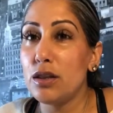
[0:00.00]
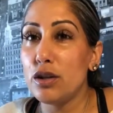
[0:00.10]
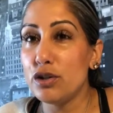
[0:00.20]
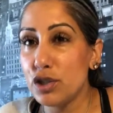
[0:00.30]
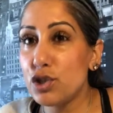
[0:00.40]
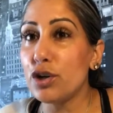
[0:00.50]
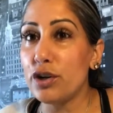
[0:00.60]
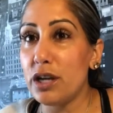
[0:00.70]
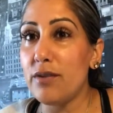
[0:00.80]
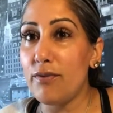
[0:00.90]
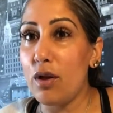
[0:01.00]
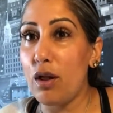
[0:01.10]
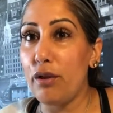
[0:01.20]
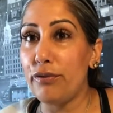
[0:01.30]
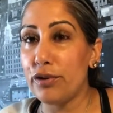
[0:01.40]
there's a journey
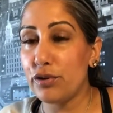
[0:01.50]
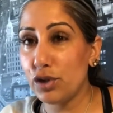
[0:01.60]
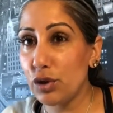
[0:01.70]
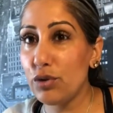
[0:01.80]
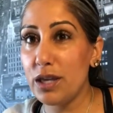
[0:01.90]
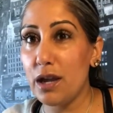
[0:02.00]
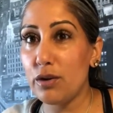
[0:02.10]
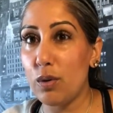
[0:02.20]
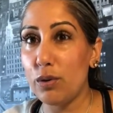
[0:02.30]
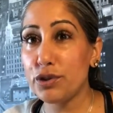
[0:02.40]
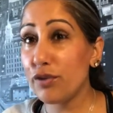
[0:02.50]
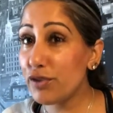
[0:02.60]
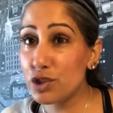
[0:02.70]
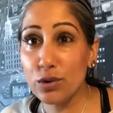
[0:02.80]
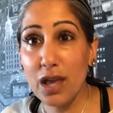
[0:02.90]
involved to the end goal. So
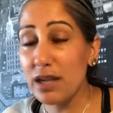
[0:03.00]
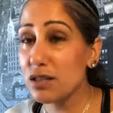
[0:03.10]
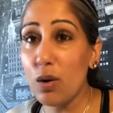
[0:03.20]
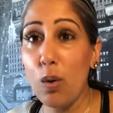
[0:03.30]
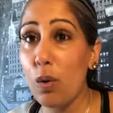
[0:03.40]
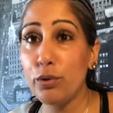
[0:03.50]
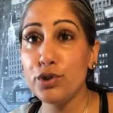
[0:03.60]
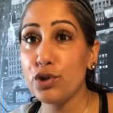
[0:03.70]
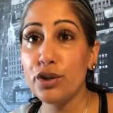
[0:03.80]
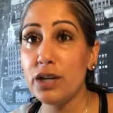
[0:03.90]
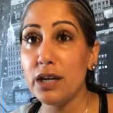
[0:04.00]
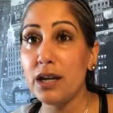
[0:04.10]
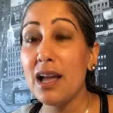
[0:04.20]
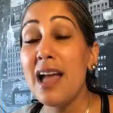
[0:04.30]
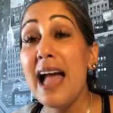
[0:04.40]
visualize the whole
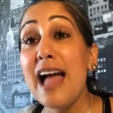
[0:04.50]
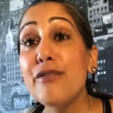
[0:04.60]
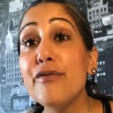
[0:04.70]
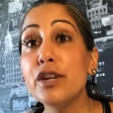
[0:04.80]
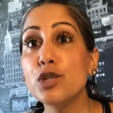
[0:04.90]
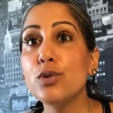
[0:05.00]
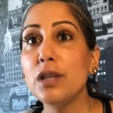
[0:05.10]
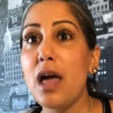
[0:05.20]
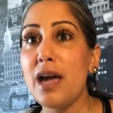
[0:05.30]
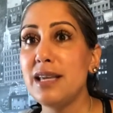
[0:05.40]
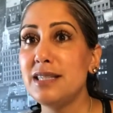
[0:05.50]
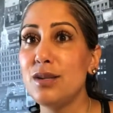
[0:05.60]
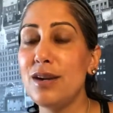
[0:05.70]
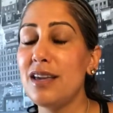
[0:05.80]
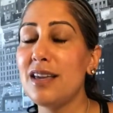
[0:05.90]
journey, and visualize,
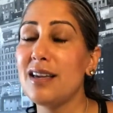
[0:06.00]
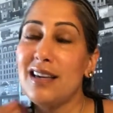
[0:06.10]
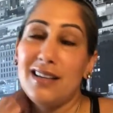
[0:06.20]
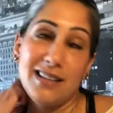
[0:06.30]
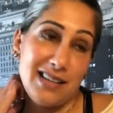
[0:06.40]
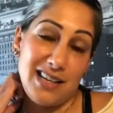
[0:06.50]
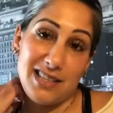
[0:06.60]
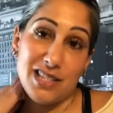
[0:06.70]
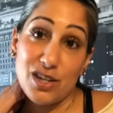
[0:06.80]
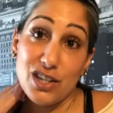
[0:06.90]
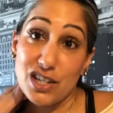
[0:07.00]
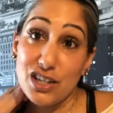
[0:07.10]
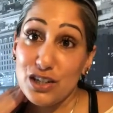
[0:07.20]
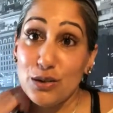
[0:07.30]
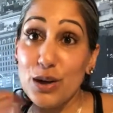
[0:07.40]
it's good to
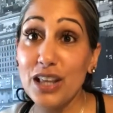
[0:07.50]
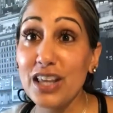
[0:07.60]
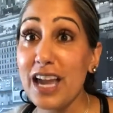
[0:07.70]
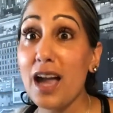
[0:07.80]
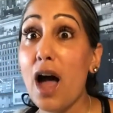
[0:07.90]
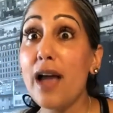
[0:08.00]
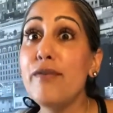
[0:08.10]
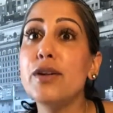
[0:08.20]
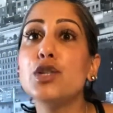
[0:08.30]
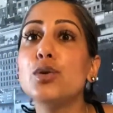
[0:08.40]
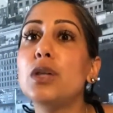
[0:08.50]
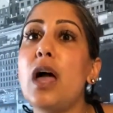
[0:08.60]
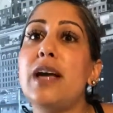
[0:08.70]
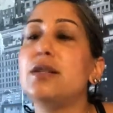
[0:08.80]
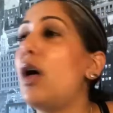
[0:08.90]
do it. Like, I
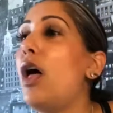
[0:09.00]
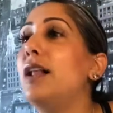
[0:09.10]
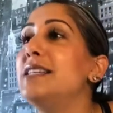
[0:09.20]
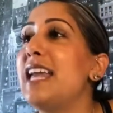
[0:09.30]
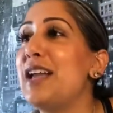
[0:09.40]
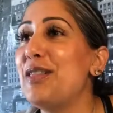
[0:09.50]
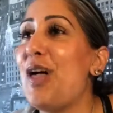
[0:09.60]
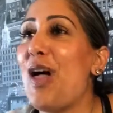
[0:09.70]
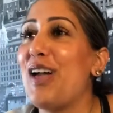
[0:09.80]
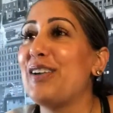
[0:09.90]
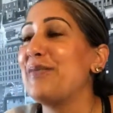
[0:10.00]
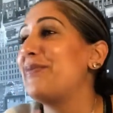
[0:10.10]
visualize all day long,